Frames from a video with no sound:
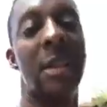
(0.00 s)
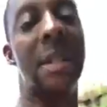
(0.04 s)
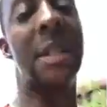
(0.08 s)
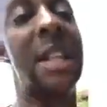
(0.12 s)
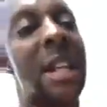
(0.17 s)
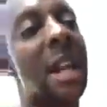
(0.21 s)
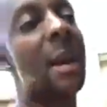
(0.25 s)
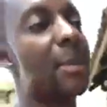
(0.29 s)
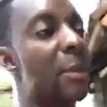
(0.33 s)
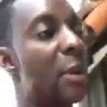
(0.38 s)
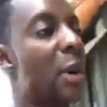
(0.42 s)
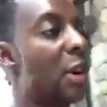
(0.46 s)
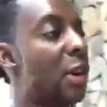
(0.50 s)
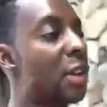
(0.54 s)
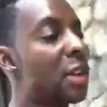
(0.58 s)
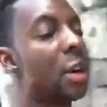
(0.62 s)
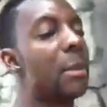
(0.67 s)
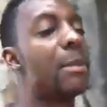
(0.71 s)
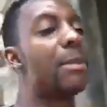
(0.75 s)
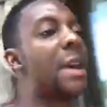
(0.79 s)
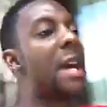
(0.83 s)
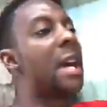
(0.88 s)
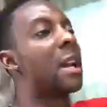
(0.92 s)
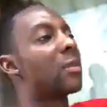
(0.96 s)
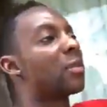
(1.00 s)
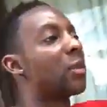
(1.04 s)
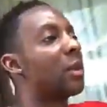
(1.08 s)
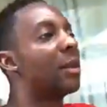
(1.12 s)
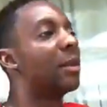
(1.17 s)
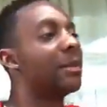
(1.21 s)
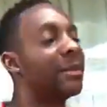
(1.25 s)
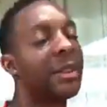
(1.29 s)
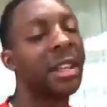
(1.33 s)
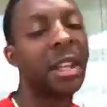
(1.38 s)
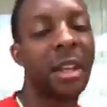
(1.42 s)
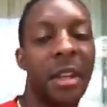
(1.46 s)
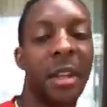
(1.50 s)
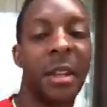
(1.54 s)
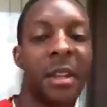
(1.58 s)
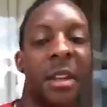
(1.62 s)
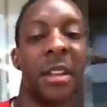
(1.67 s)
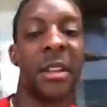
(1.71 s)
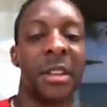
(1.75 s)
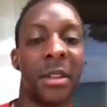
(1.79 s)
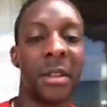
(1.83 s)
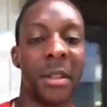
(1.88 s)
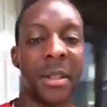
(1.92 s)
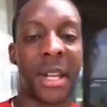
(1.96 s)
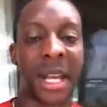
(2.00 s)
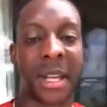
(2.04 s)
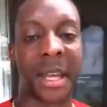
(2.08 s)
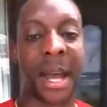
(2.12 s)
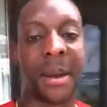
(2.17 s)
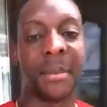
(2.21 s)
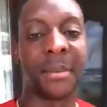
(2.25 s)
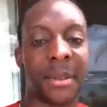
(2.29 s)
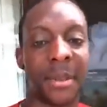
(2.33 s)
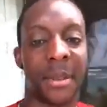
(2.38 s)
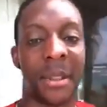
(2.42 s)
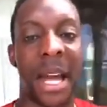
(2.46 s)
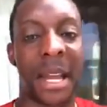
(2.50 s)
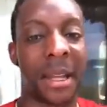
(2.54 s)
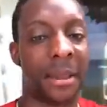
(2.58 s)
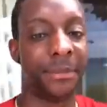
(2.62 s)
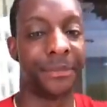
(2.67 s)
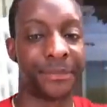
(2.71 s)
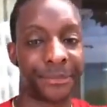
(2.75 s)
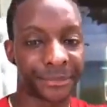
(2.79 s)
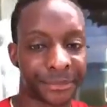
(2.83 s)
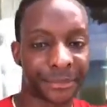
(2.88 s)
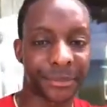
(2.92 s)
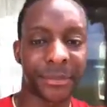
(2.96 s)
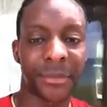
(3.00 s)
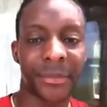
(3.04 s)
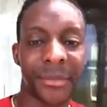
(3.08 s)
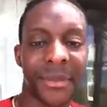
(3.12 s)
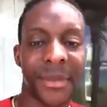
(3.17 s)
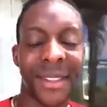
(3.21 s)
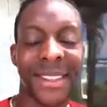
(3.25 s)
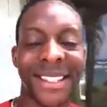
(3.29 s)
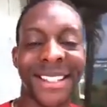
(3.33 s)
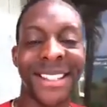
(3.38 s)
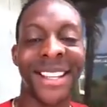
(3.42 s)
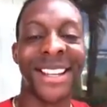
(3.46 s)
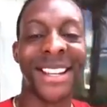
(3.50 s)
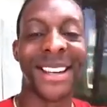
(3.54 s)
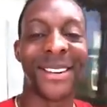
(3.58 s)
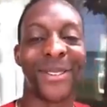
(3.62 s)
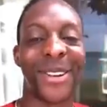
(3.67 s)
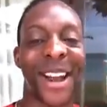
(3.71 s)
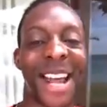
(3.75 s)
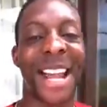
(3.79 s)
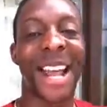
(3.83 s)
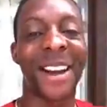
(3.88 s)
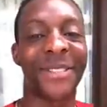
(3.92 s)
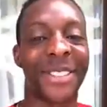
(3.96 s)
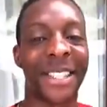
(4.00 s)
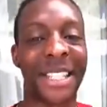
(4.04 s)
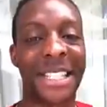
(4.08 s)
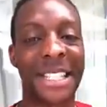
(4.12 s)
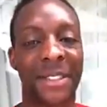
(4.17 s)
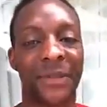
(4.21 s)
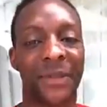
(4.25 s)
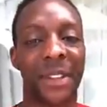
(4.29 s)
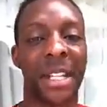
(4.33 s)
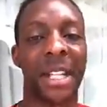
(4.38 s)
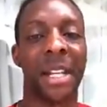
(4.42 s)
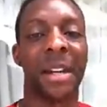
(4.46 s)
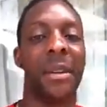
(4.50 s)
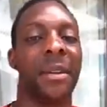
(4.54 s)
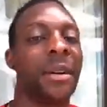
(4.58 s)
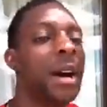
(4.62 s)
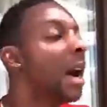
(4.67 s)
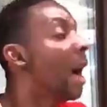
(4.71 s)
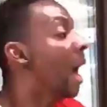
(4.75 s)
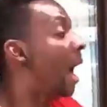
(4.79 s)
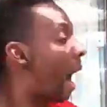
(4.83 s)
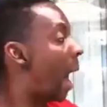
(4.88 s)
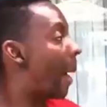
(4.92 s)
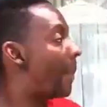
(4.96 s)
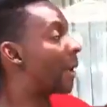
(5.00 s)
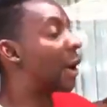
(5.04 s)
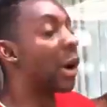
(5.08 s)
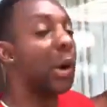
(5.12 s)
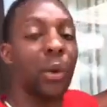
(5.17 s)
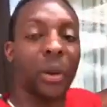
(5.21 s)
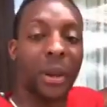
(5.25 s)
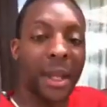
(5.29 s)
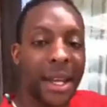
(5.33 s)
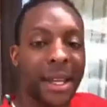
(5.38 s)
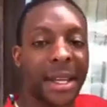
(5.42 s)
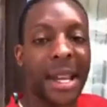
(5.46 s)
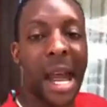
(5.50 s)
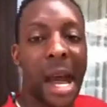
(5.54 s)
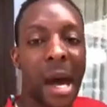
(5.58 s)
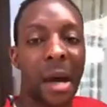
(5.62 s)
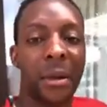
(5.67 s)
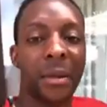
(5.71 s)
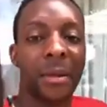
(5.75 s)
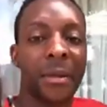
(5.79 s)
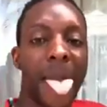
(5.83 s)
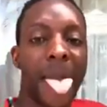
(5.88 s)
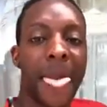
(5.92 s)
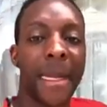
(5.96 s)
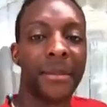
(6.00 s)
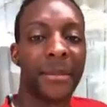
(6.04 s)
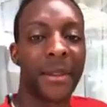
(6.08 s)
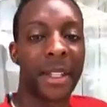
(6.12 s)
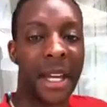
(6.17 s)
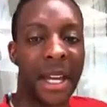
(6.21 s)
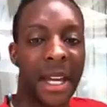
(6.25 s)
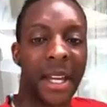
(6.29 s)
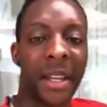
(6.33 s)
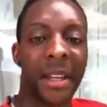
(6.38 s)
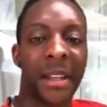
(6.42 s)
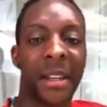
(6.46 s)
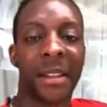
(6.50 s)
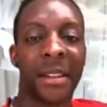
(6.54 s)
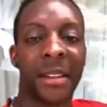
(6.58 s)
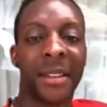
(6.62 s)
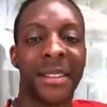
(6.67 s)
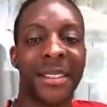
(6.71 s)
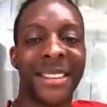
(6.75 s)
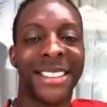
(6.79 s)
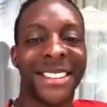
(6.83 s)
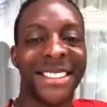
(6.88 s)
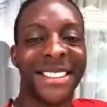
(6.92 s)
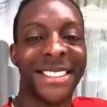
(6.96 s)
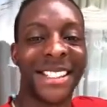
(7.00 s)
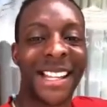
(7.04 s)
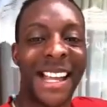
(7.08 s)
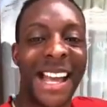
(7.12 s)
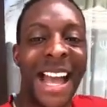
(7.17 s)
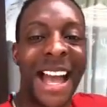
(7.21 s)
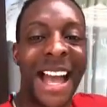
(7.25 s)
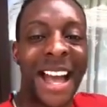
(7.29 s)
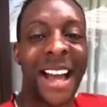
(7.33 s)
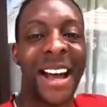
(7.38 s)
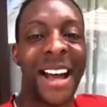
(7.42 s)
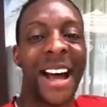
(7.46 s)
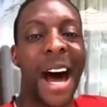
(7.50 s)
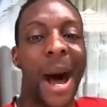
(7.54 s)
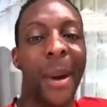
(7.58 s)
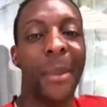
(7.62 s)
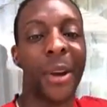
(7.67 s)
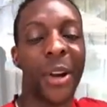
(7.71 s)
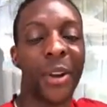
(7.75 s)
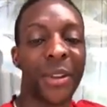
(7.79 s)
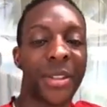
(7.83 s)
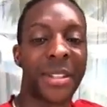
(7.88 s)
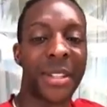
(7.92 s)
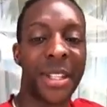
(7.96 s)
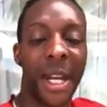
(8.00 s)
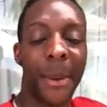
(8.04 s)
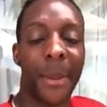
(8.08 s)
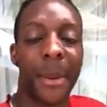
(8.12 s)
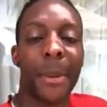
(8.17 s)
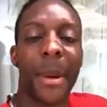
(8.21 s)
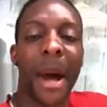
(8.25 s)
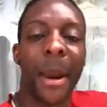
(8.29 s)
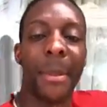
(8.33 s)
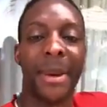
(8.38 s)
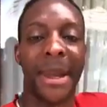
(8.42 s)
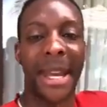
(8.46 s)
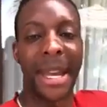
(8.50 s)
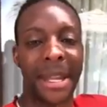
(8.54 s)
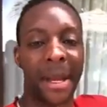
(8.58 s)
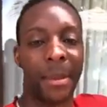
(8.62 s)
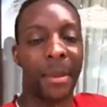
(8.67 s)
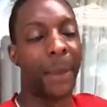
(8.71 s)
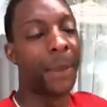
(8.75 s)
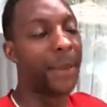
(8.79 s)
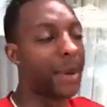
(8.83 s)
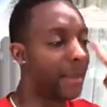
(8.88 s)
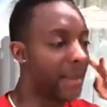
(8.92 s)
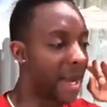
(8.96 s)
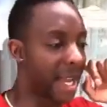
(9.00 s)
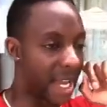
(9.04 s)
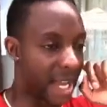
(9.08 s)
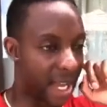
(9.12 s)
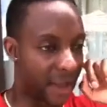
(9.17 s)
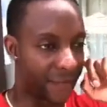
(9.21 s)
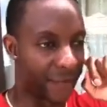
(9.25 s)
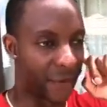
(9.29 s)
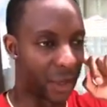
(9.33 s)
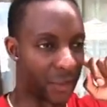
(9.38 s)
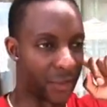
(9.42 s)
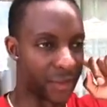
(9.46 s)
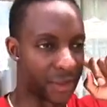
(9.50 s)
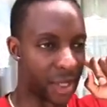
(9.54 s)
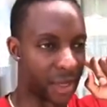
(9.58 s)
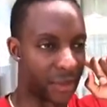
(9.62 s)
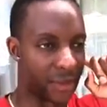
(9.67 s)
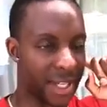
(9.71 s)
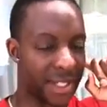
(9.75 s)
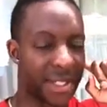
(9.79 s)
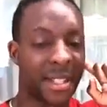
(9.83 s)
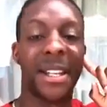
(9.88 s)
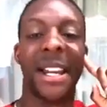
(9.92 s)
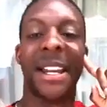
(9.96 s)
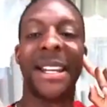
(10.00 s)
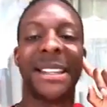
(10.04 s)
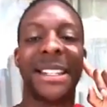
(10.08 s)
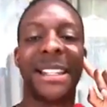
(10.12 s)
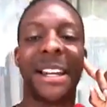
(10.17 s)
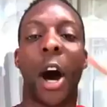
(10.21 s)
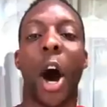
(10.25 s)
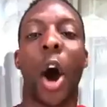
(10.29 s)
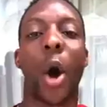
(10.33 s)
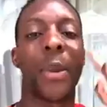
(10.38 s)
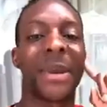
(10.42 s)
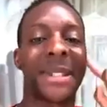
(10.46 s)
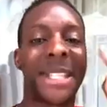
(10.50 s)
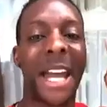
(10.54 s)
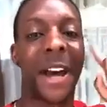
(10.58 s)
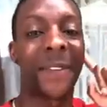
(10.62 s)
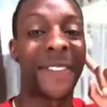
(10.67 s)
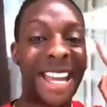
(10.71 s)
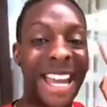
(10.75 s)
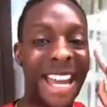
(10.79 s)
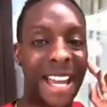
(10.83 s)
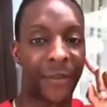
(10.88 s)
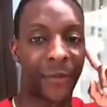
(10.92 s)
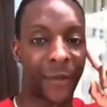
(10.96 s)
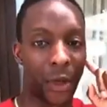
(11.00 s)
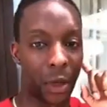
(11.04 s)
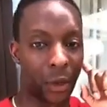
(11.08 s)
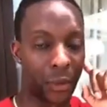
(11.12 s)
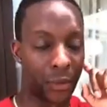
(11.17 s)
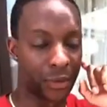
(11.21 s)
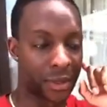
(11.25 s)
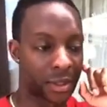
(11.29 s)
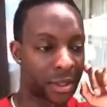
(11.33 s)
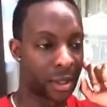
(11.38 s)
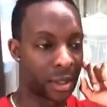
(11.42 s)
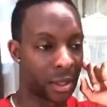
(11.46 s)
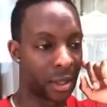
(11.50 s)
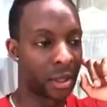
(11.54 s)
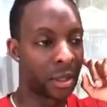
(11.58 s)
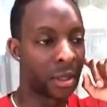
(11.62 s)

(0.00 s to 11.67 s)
Get up, go to your bedroom. Like I'm like, right after this video, I'm gonna go lay down, okay? I'm gonna go sit up in my bed. I'm gonna put my headphones on. That's another thing, always have headphones.